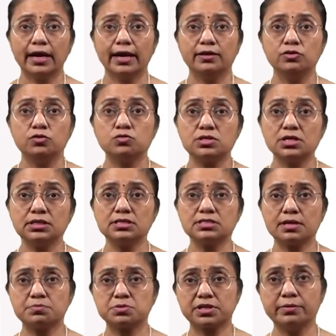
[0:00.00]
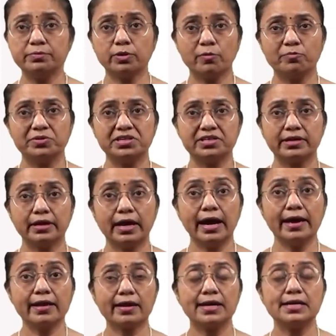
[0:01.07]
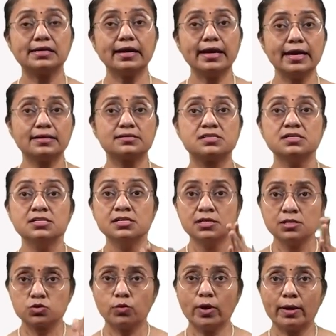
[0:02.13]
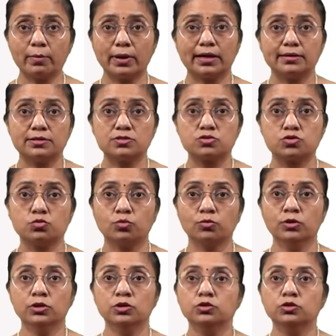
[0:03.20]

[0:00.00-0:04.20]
and using the subscript operator, I write x square brackets 2.